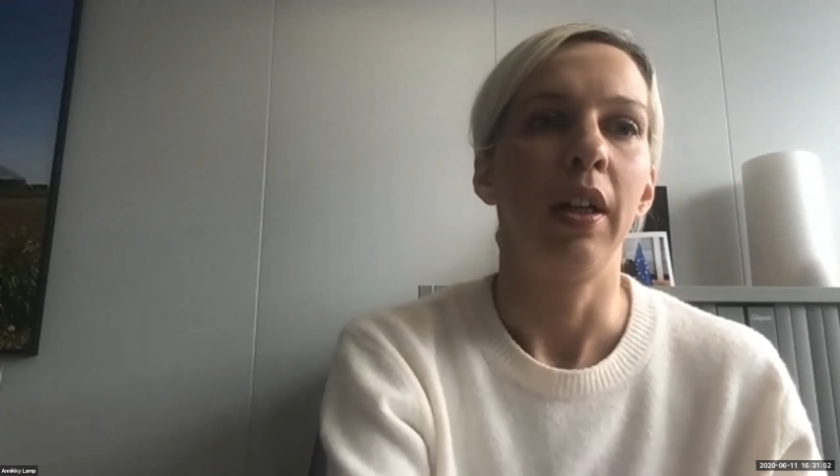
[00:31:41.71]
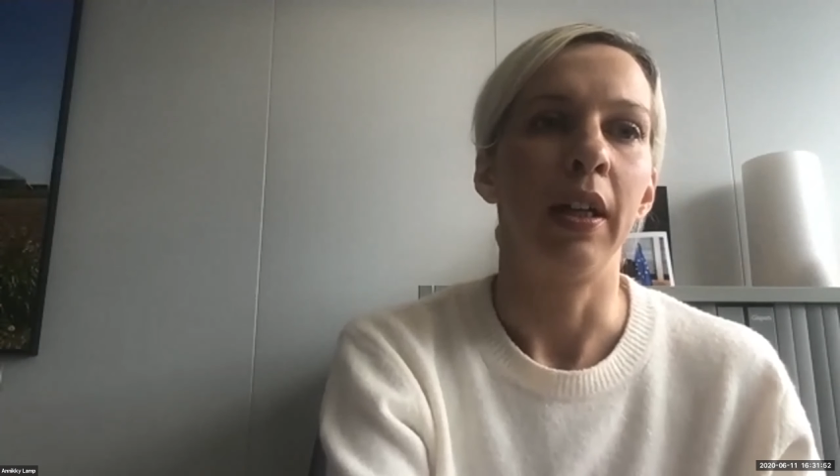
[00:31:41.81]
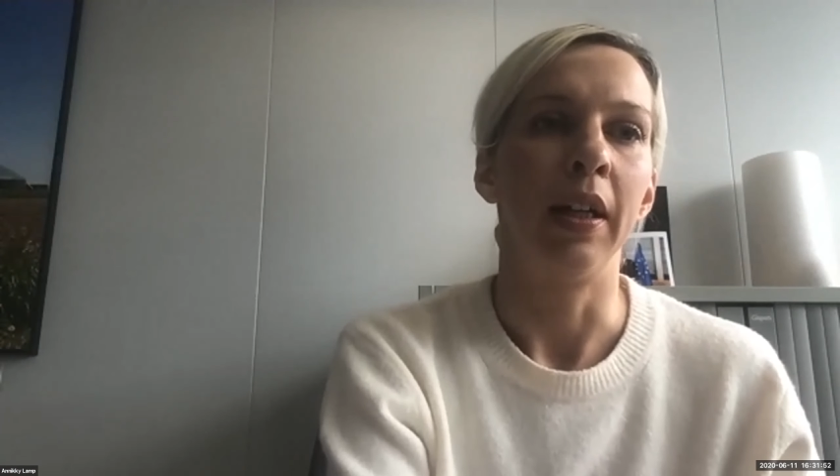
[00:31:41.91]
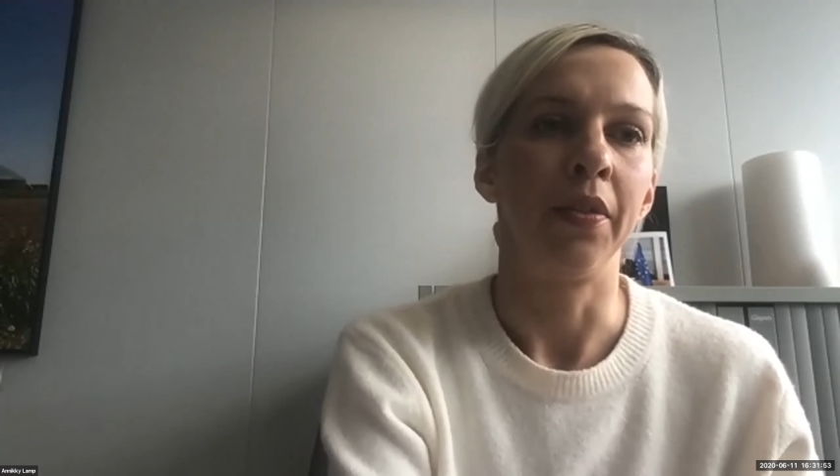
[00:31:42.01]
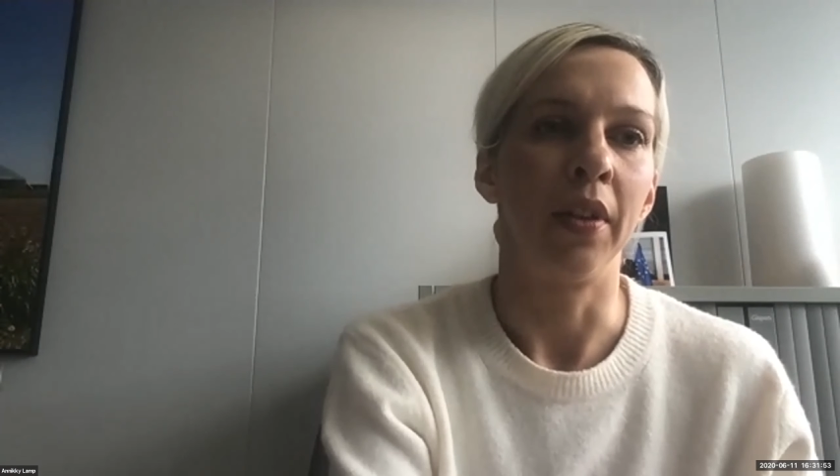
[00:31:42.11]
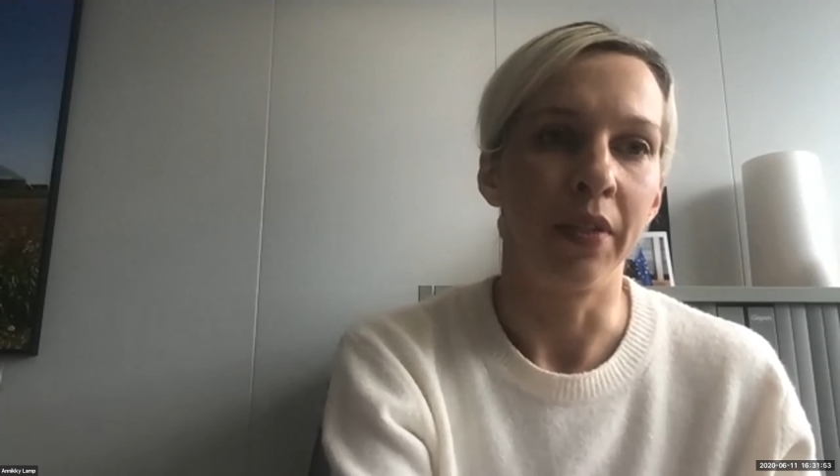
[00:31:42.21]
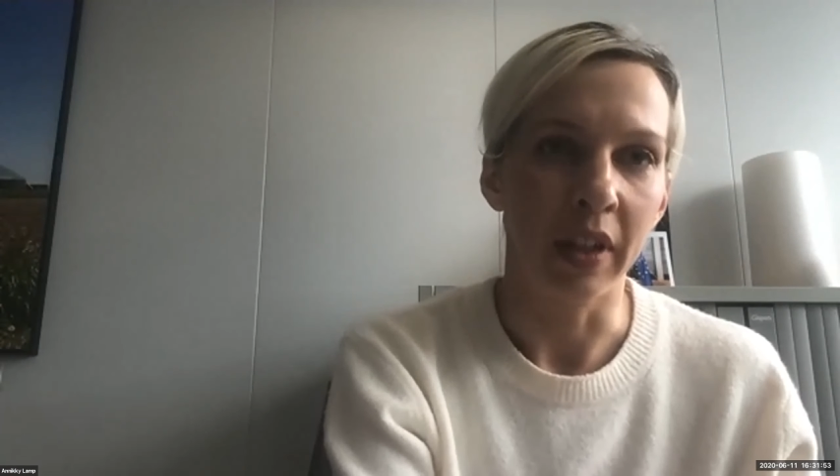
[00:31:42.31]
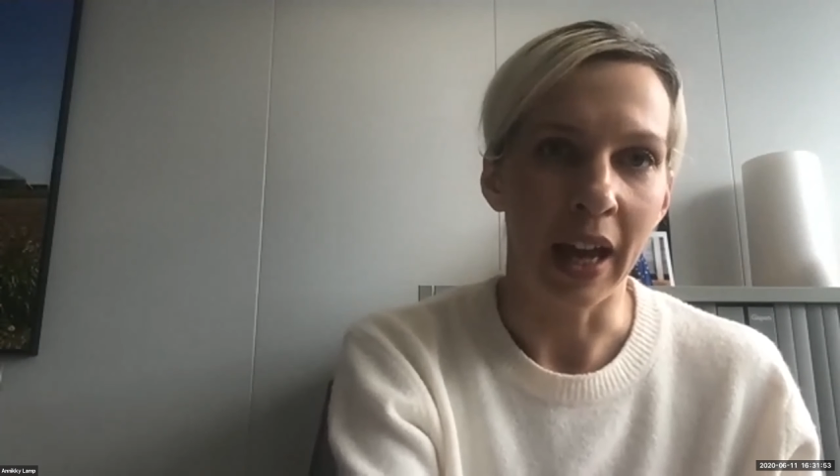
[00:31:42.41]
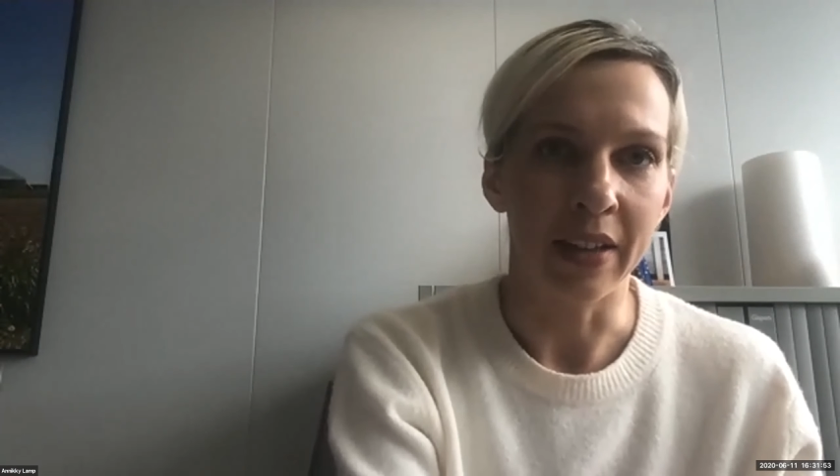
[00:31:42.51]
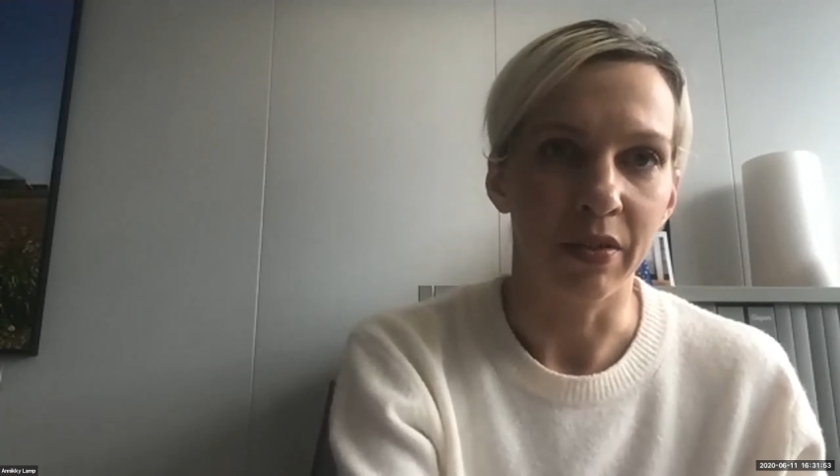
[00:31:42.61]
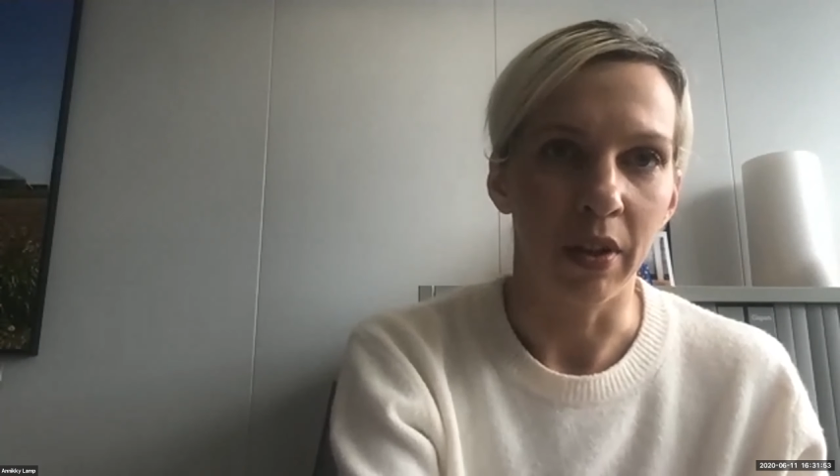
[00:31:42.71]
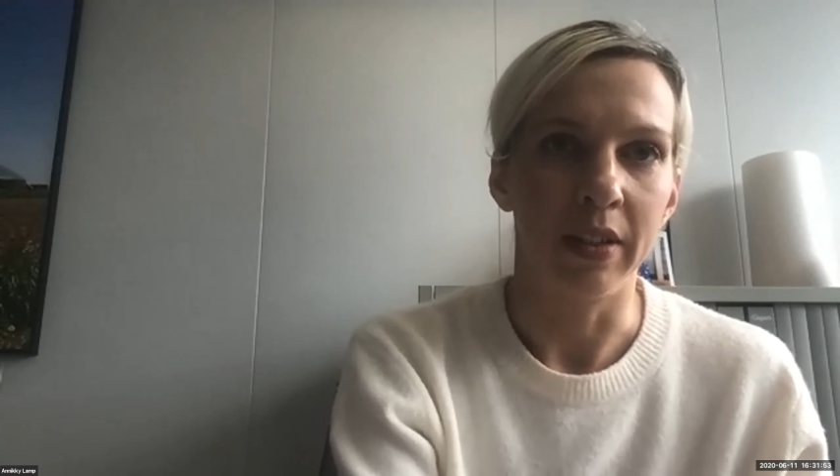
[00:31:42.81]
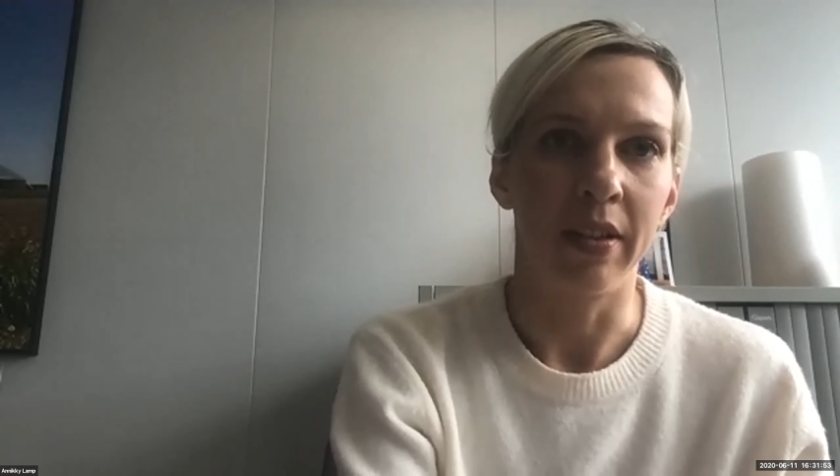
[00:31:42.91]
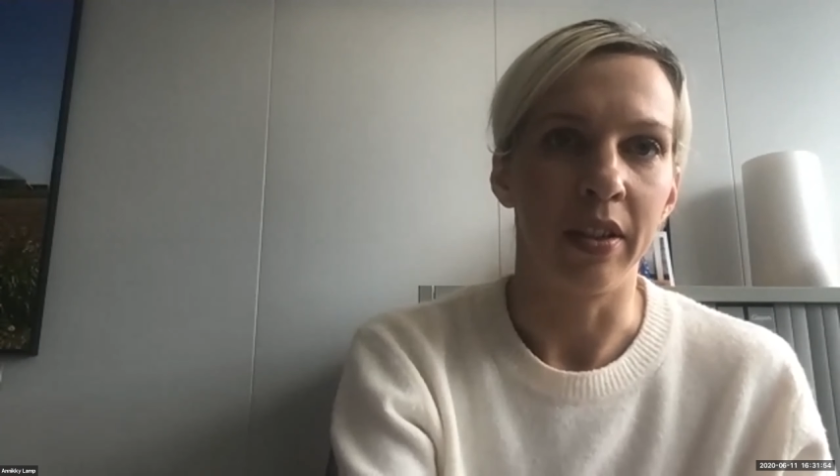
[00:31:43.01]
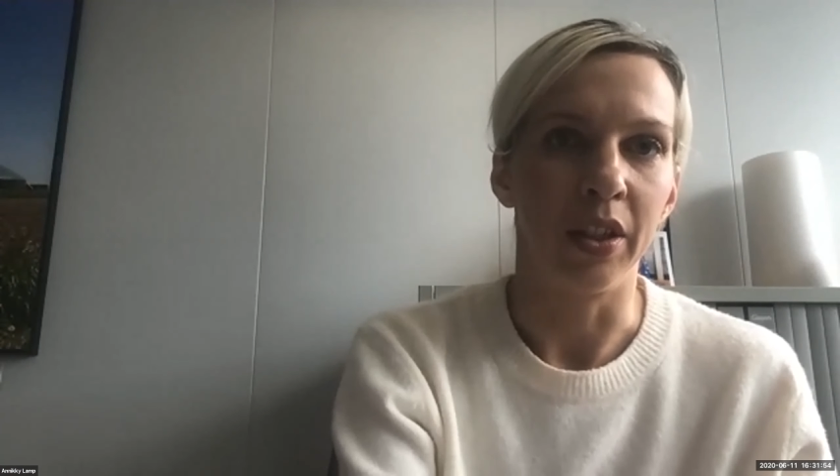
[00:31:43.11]
the gas
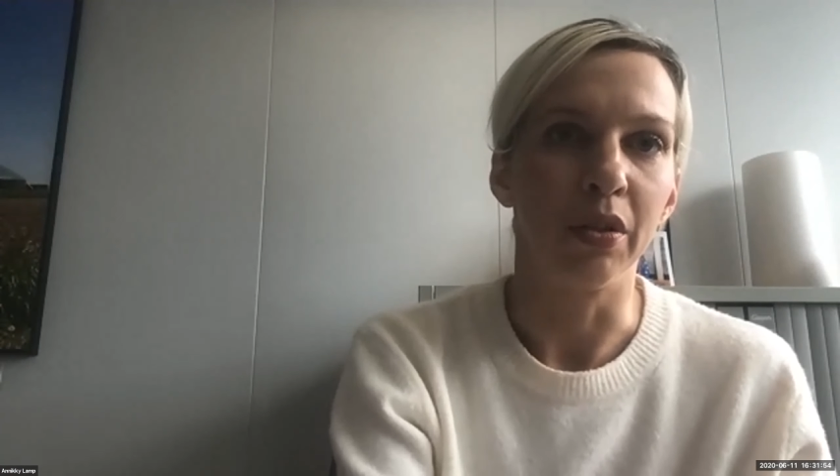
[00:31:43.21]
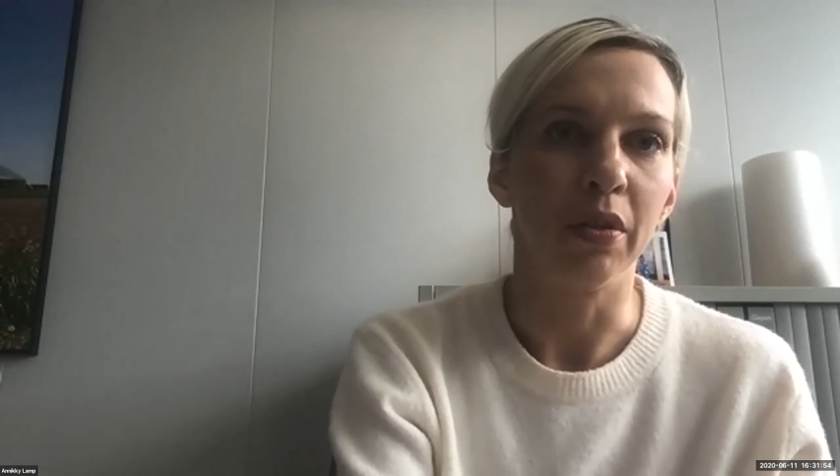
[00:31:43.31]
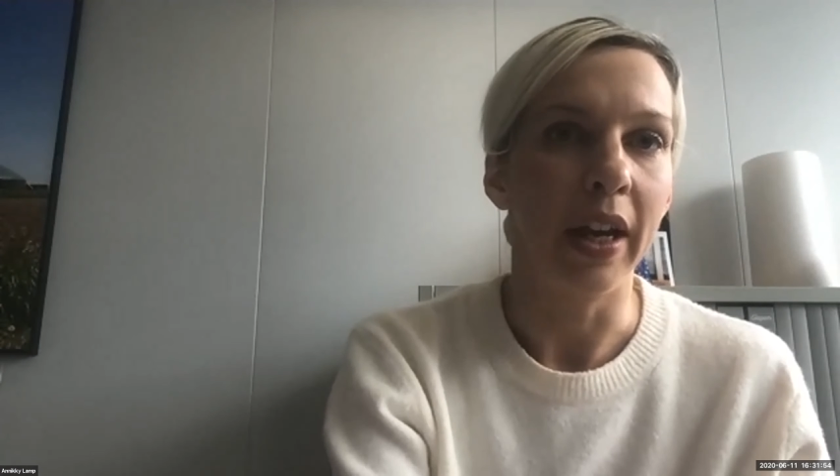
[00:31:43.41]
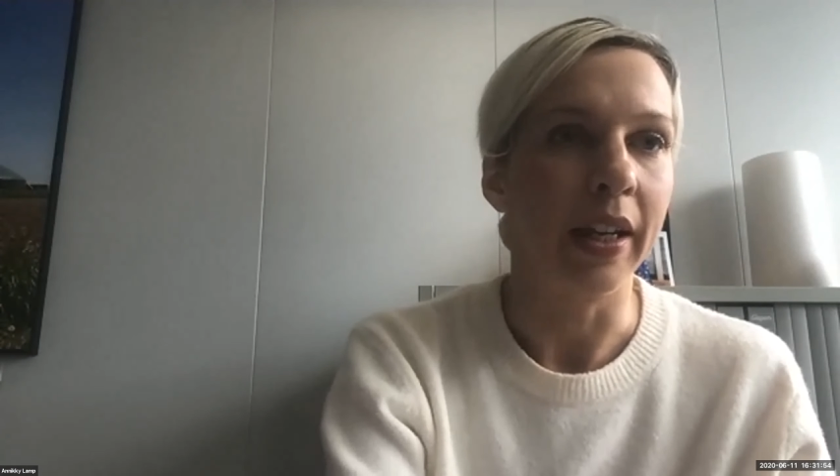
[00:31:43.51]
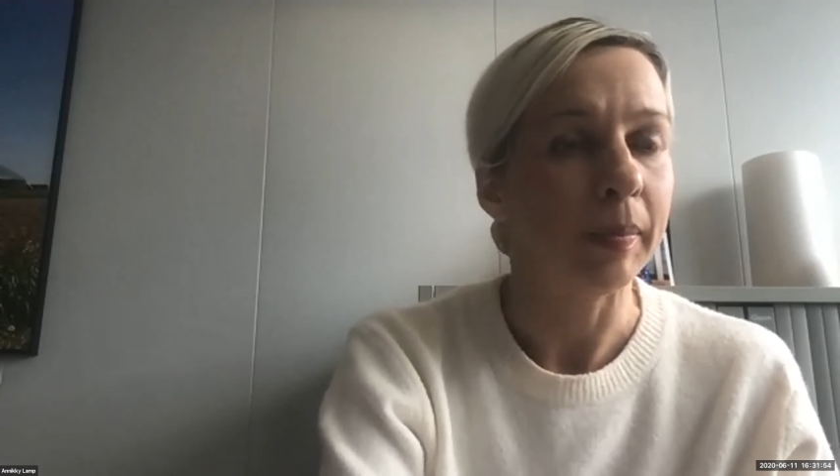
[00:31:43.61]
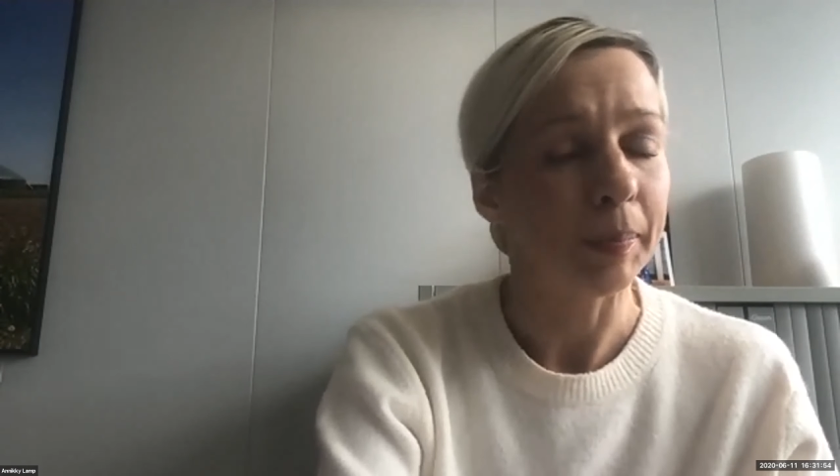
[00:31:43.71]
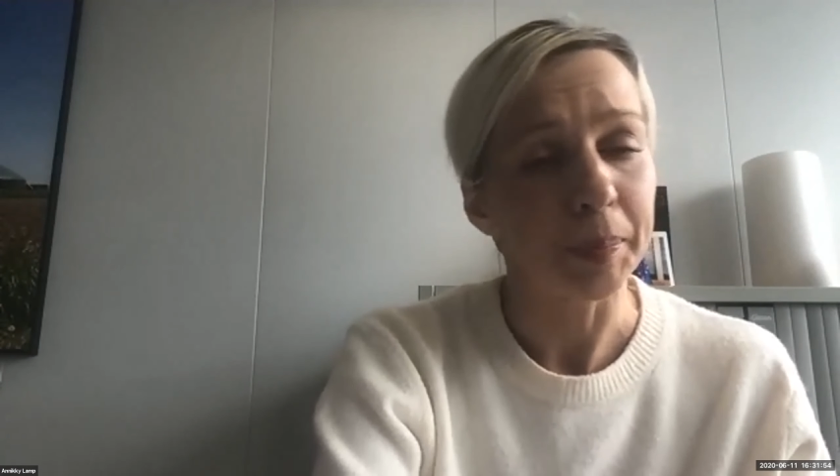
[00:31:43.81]
crisis in Ukraine,